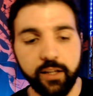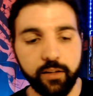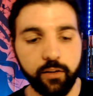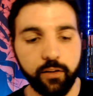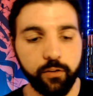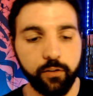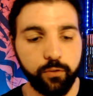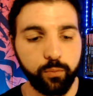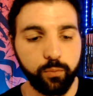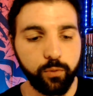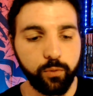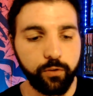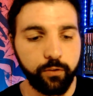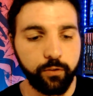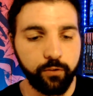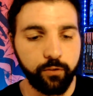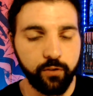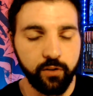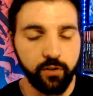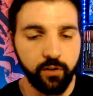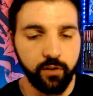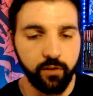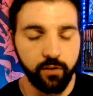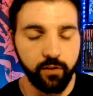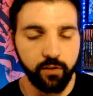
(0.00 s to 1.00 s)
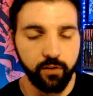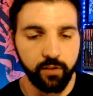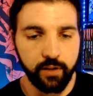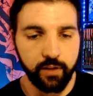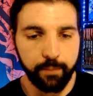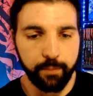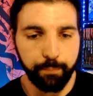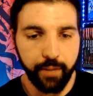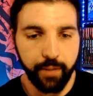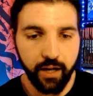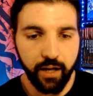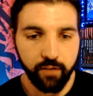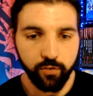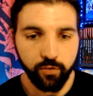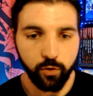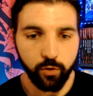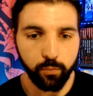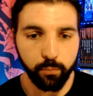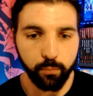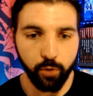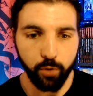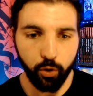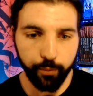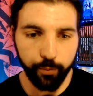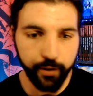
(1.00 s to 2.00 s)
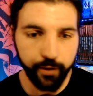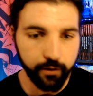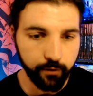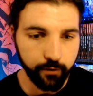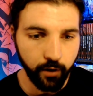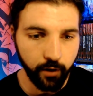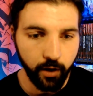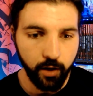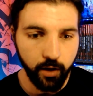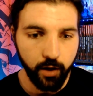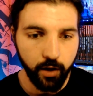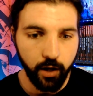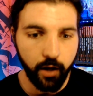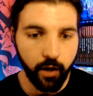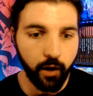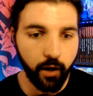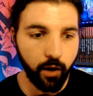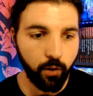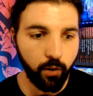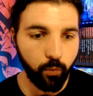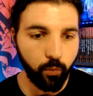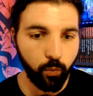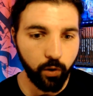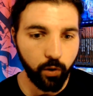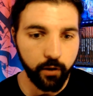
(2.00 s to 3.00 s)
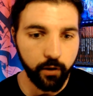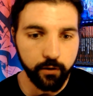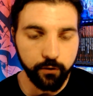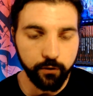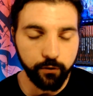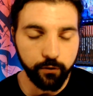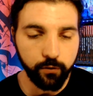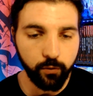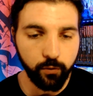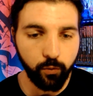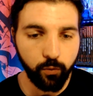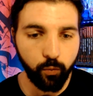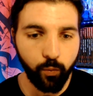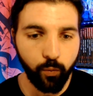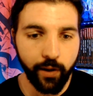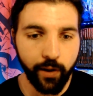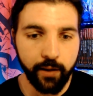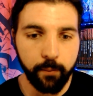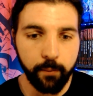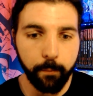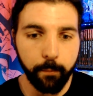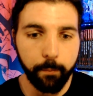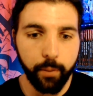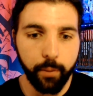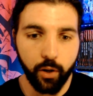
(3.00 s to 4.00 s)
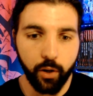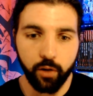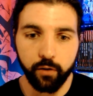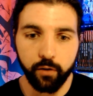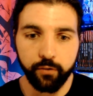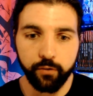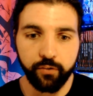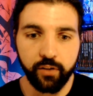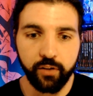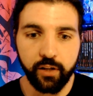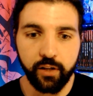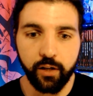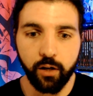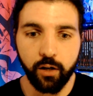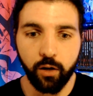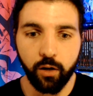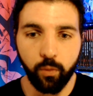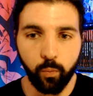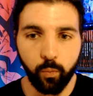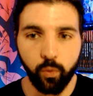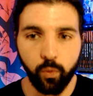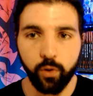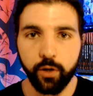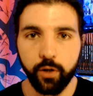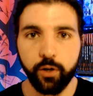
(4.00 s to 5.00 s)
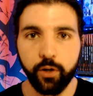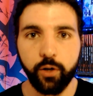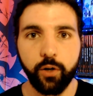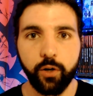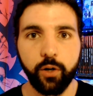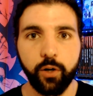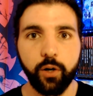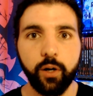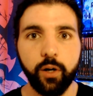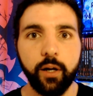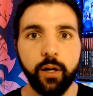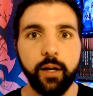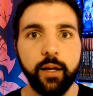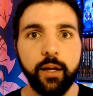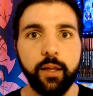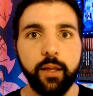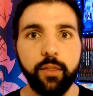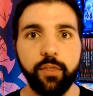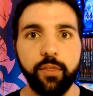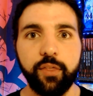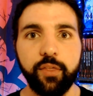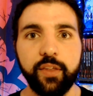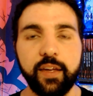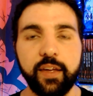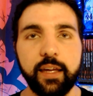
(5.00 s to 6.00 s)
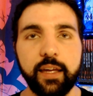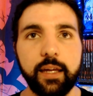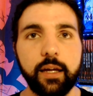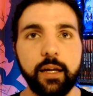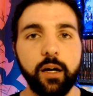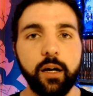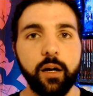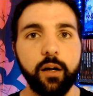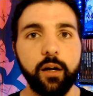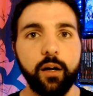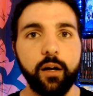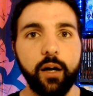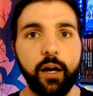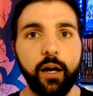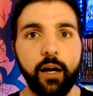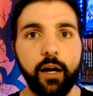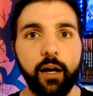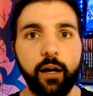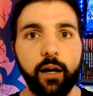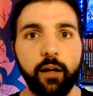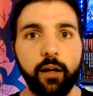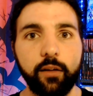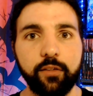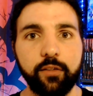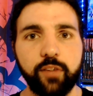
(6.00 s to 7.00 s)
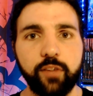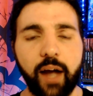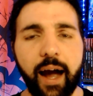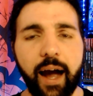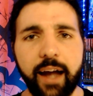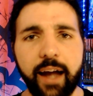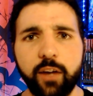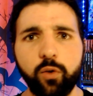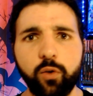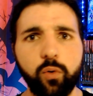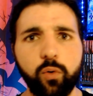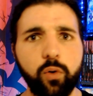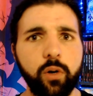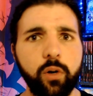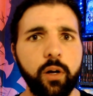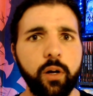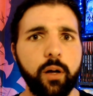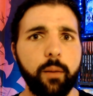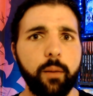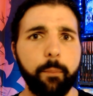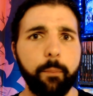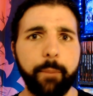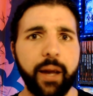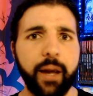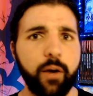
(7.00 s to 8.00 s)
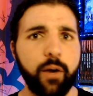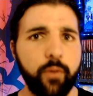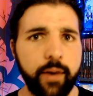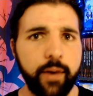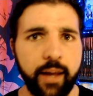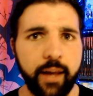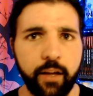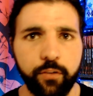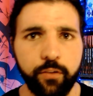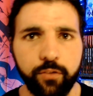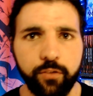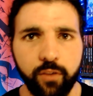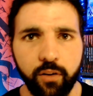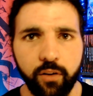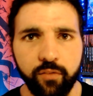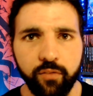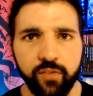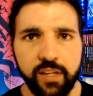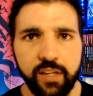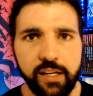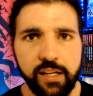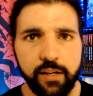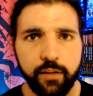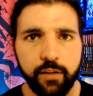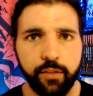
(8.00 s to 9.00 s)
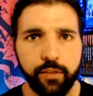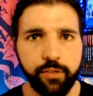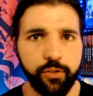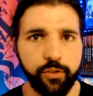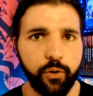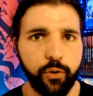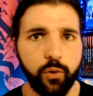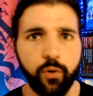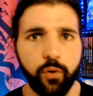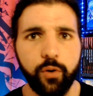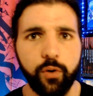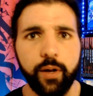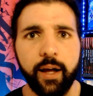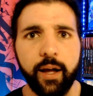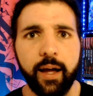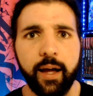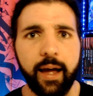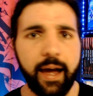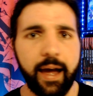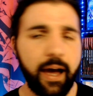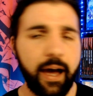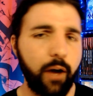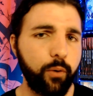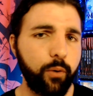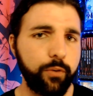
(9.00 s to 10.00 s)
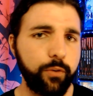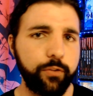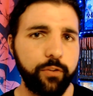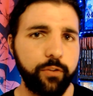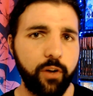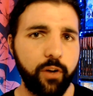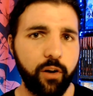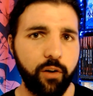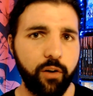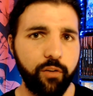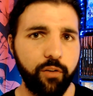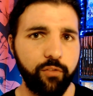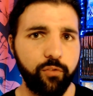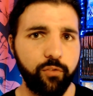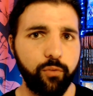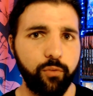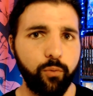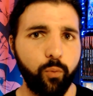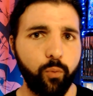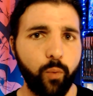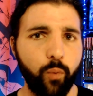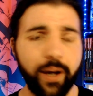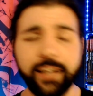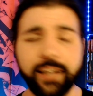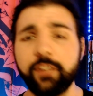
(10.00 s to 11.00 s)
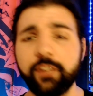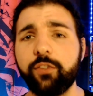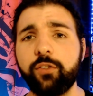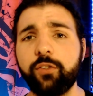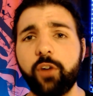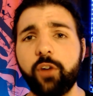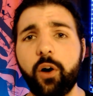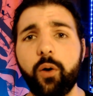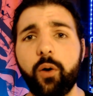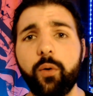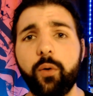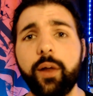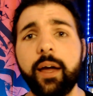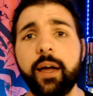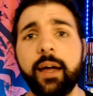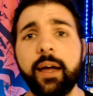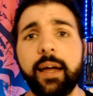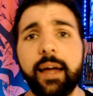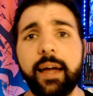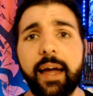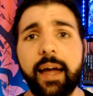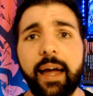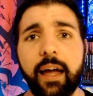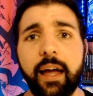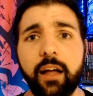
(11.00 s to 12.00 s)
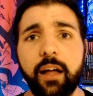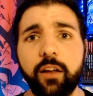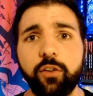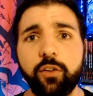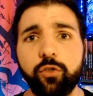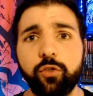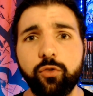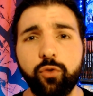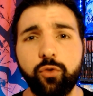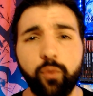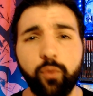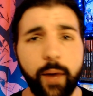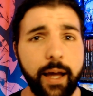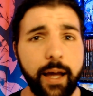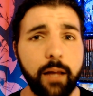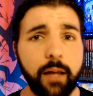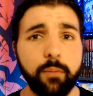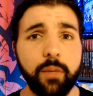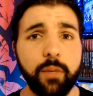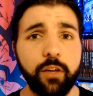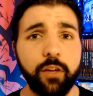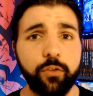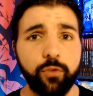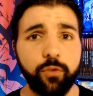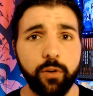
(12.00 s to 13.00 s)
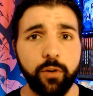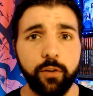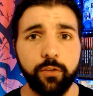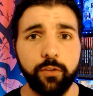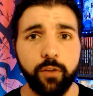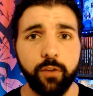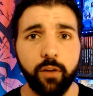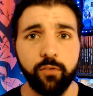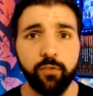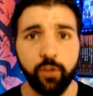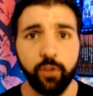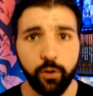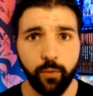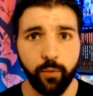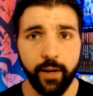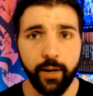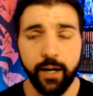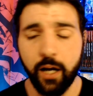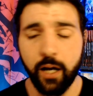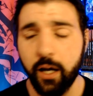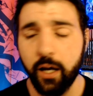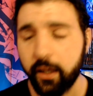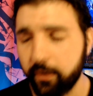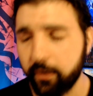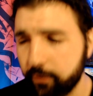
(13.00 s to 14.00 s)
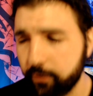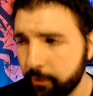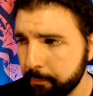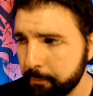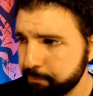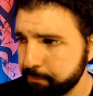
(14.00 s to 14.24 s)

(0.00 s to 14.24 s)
this was the pivotal moment, was when Percy awarded her the title Baroness of the Third House of Whitestone and Grand Mistress of the Grey Hunt.